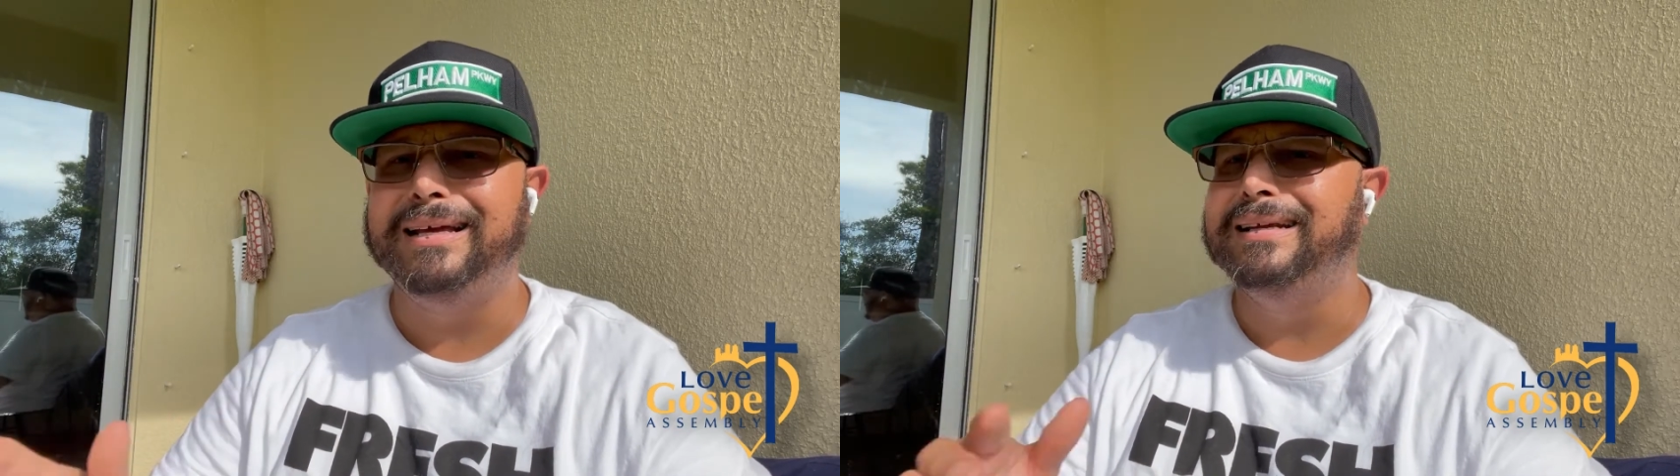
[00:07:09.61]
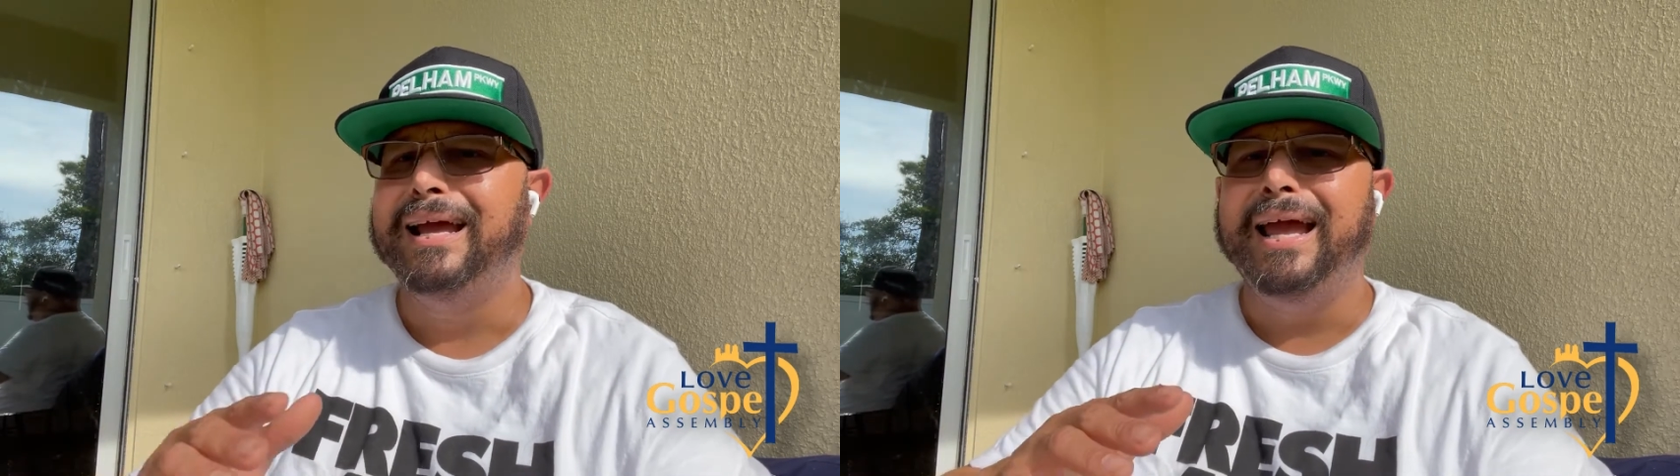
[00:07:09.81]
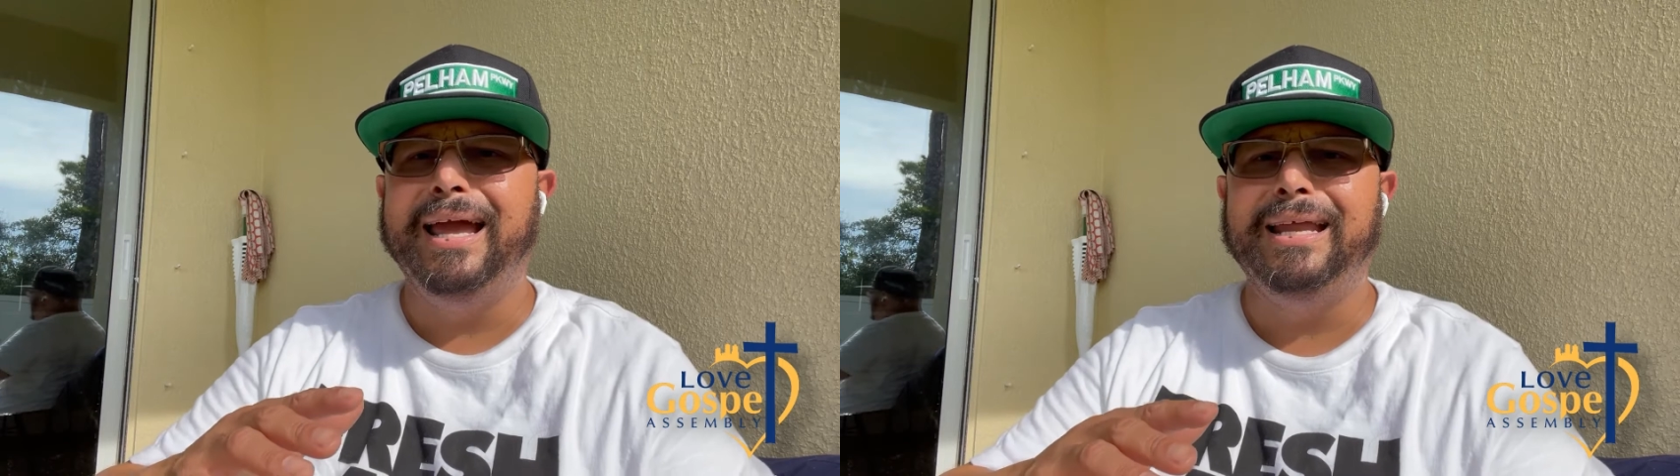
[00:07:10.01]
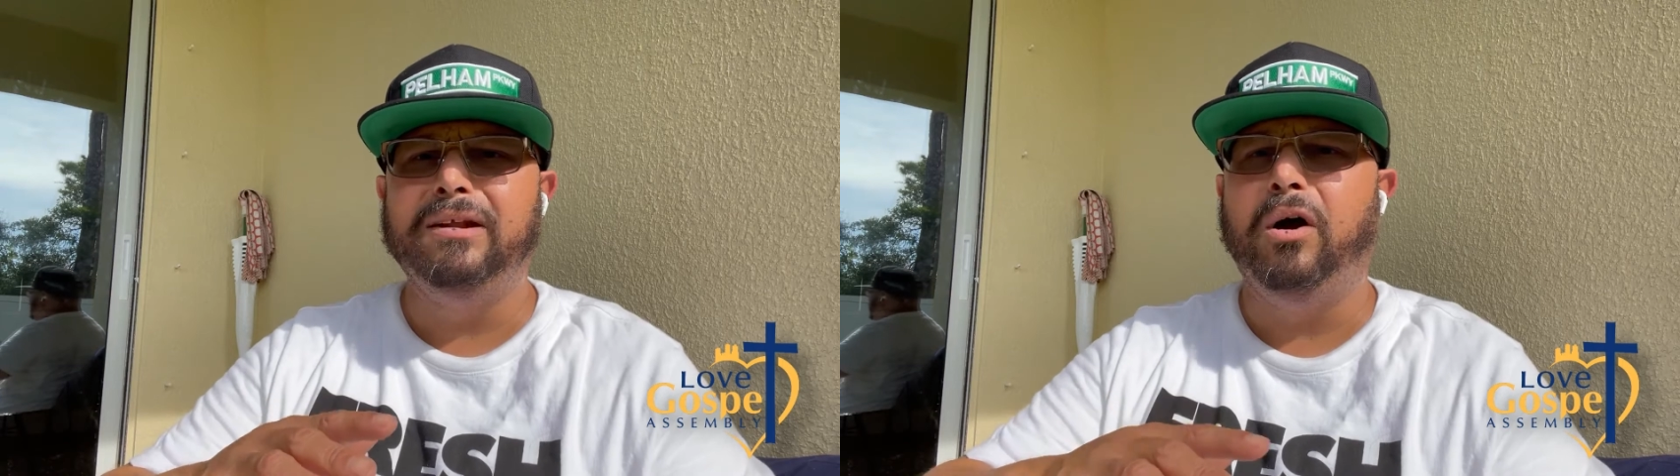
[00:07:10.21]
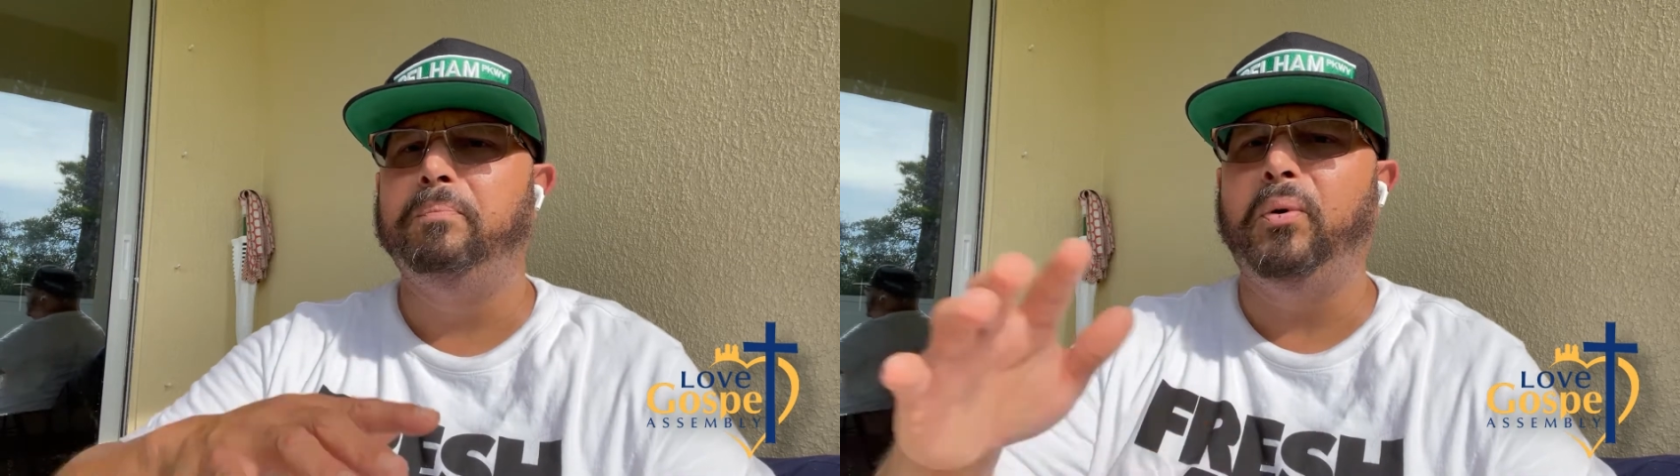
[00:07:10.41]

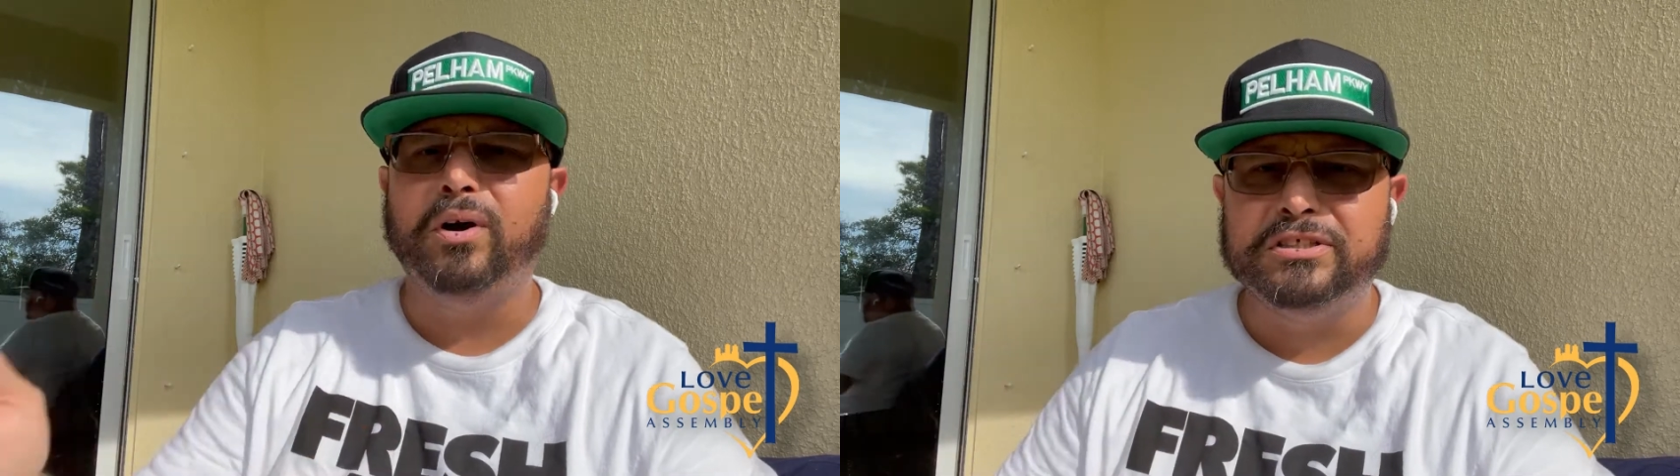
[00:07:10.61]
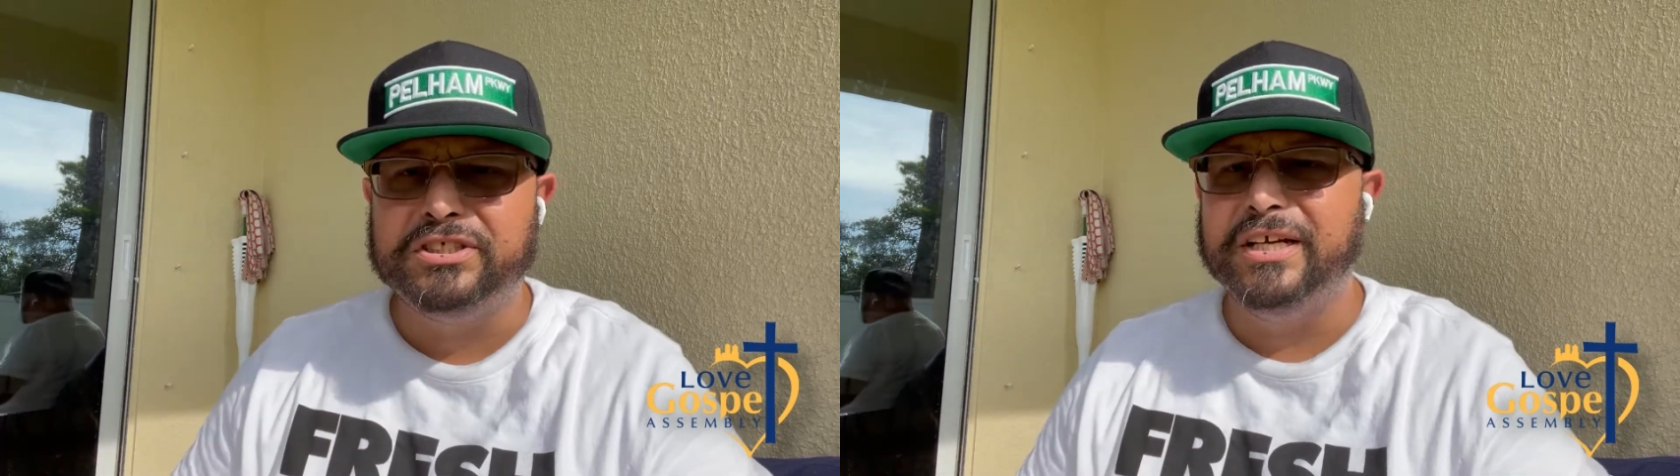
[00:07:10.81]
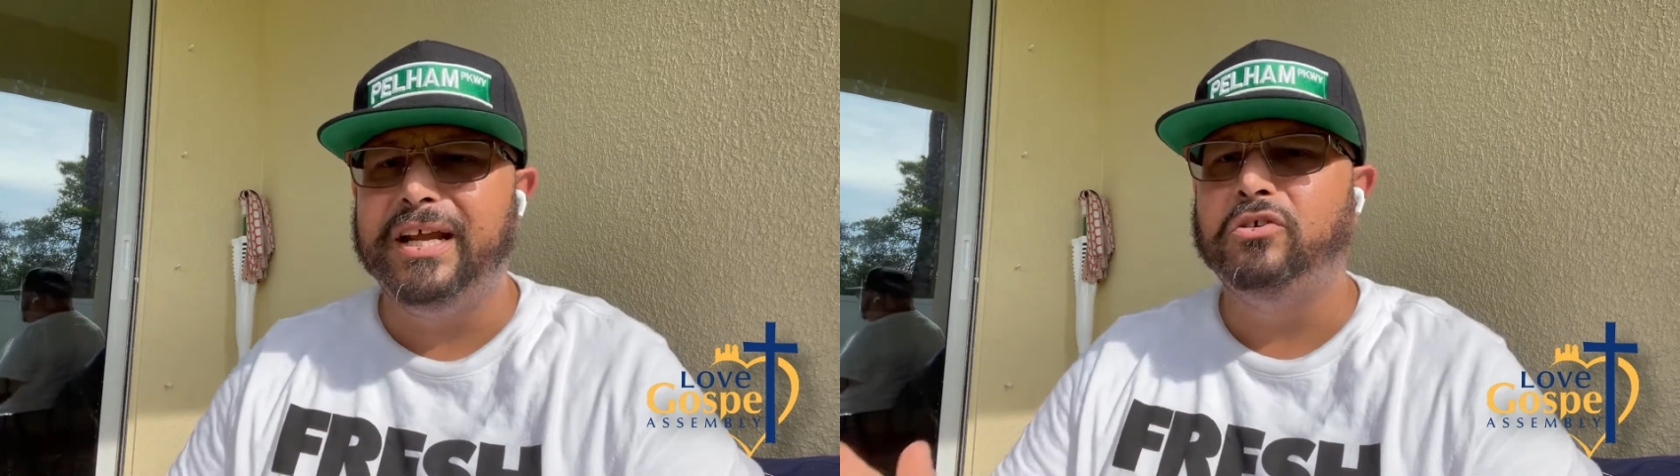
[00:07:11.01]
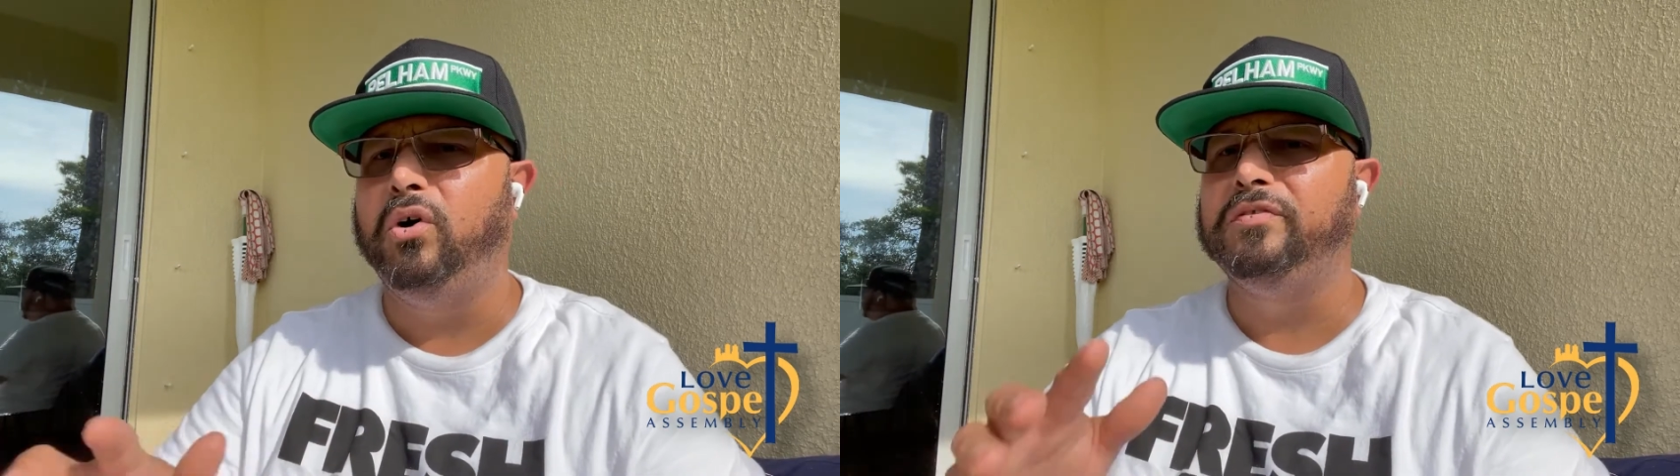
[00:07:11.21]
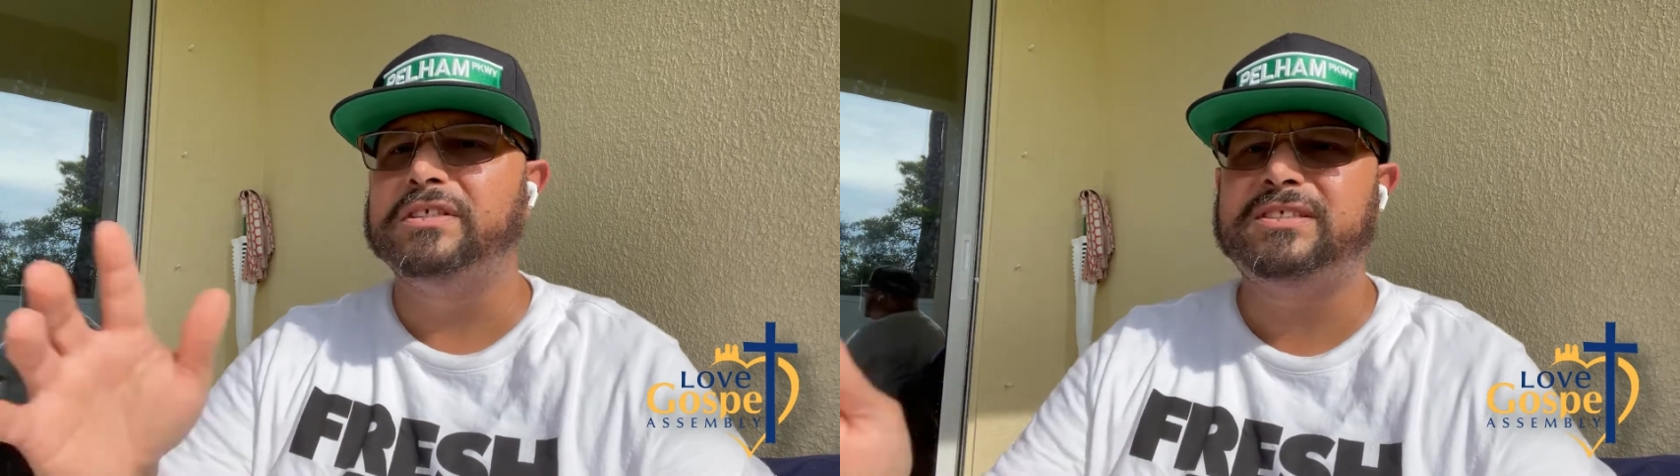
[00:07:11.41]
and abortion and
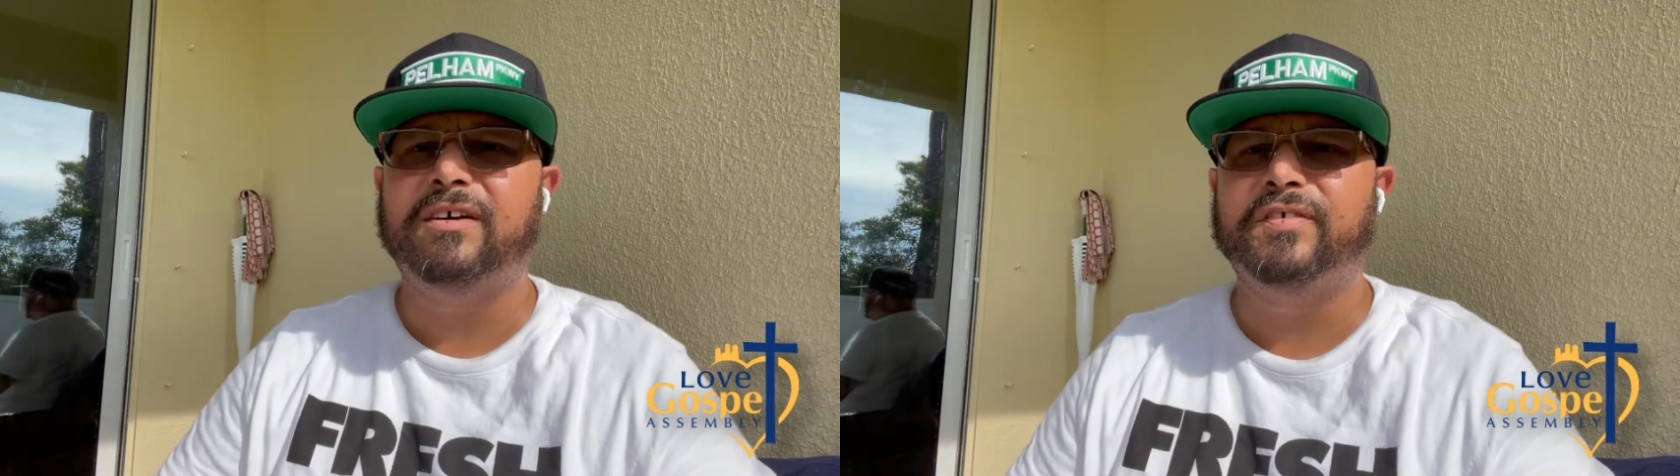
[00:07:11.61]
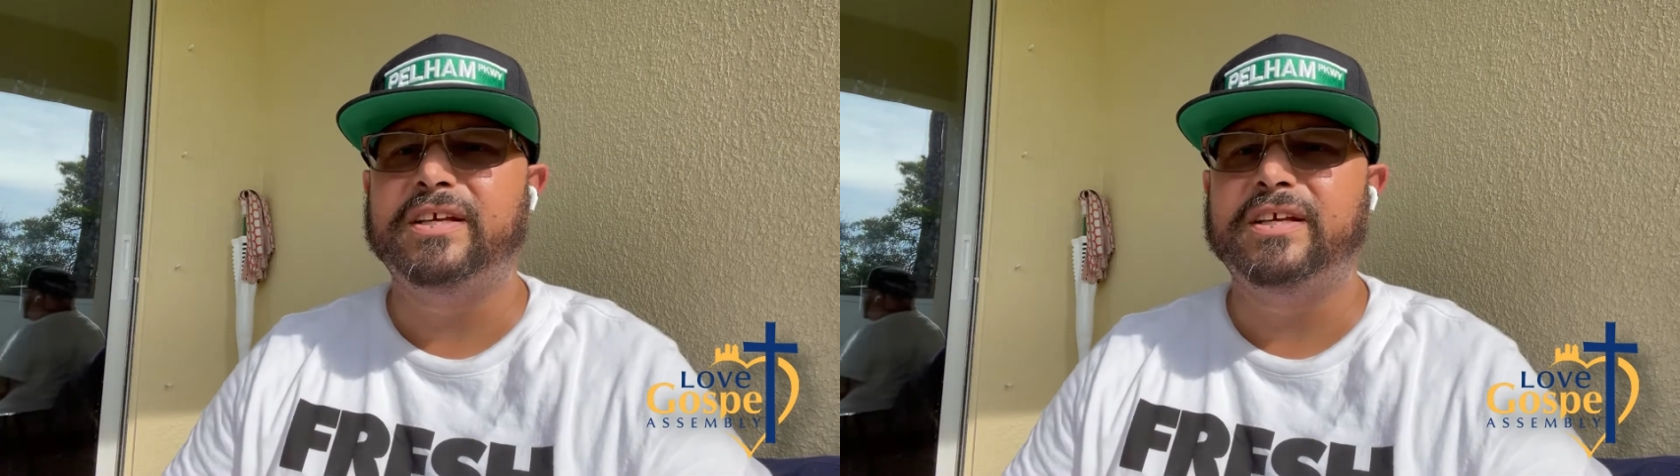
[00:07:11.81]
all this stuff.